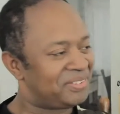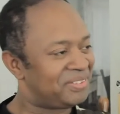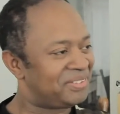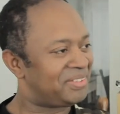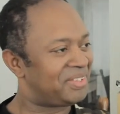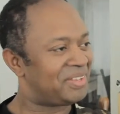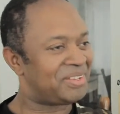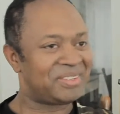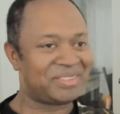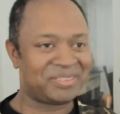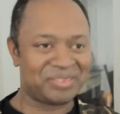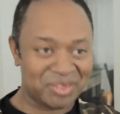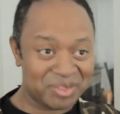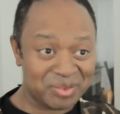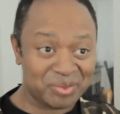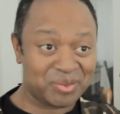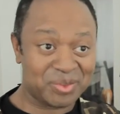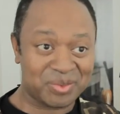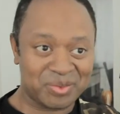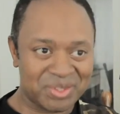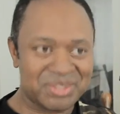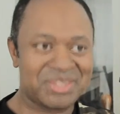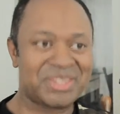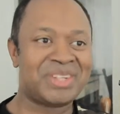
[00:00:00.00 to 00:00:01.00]

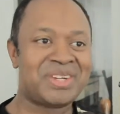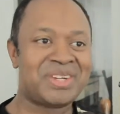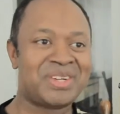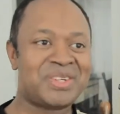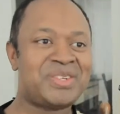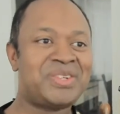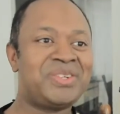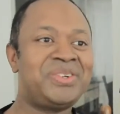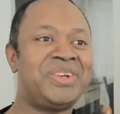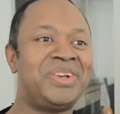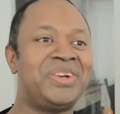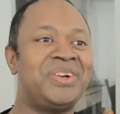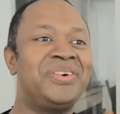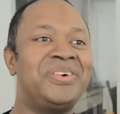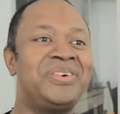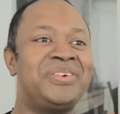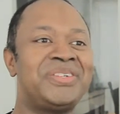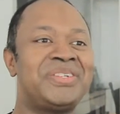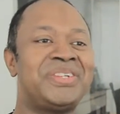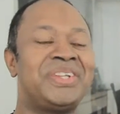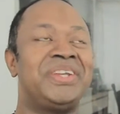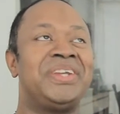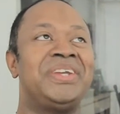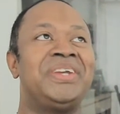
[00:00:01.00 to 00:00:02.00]
Was that true? It
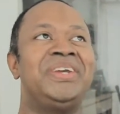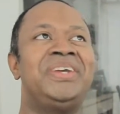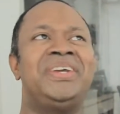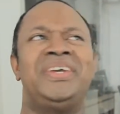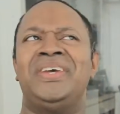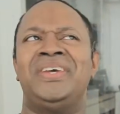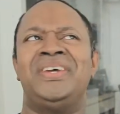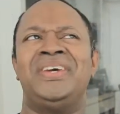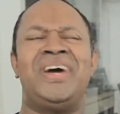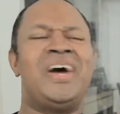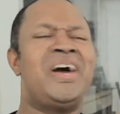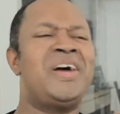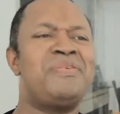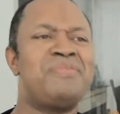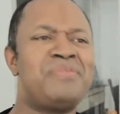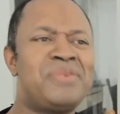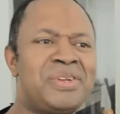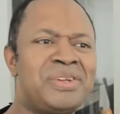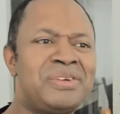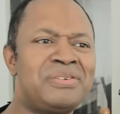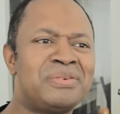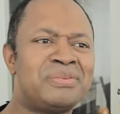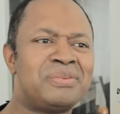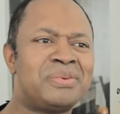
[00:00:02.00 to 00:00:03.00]
was like
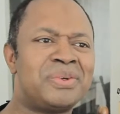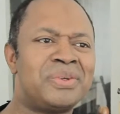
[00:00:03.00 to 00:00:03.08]
unbelievable.